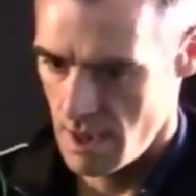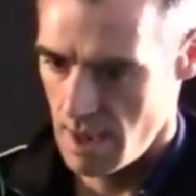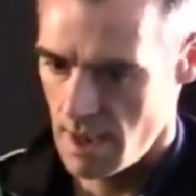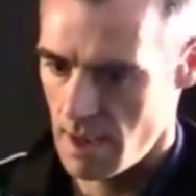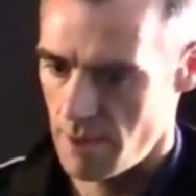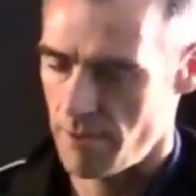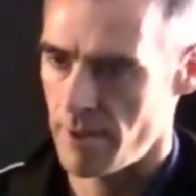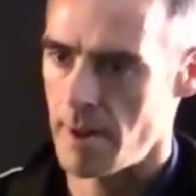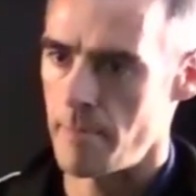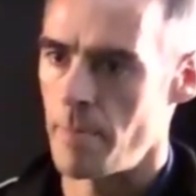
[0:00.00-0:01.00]
if
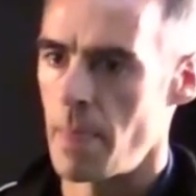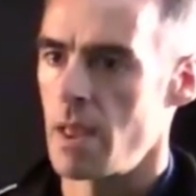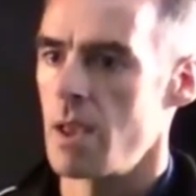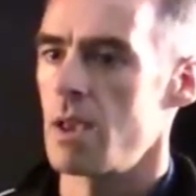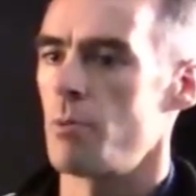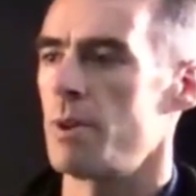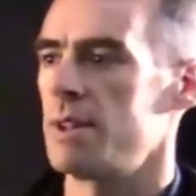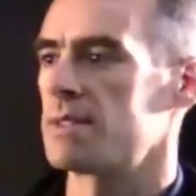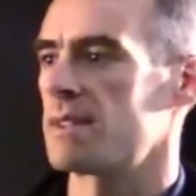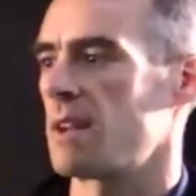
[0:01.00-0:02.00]
um, we
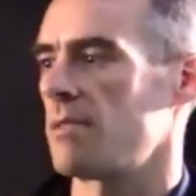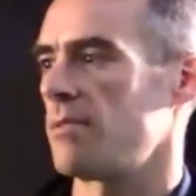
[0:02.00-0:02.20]
instead of